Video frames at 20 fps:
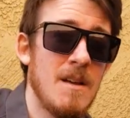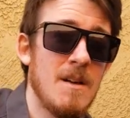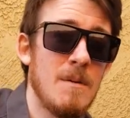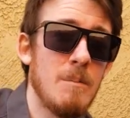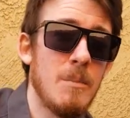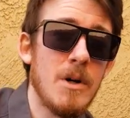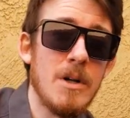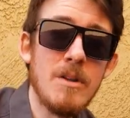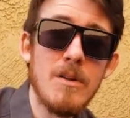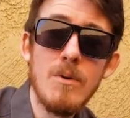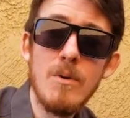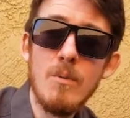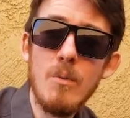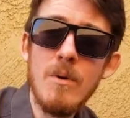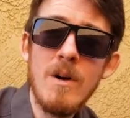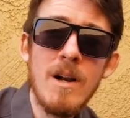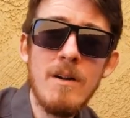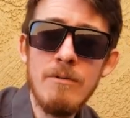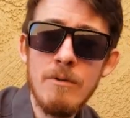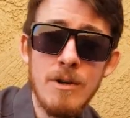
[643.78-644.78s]
but
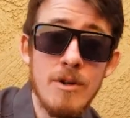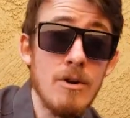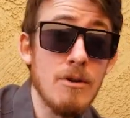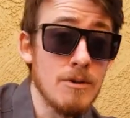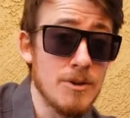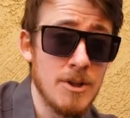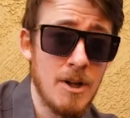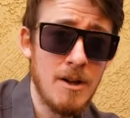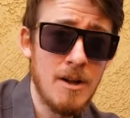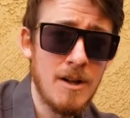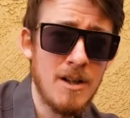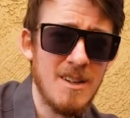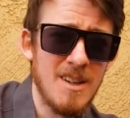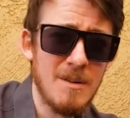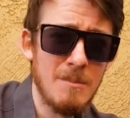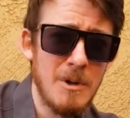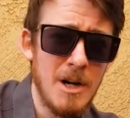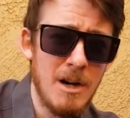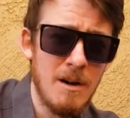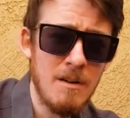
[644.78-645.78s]
whatever you're talking
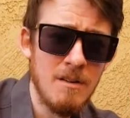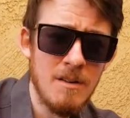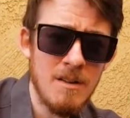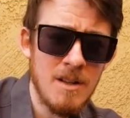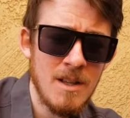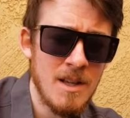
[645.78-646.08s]
about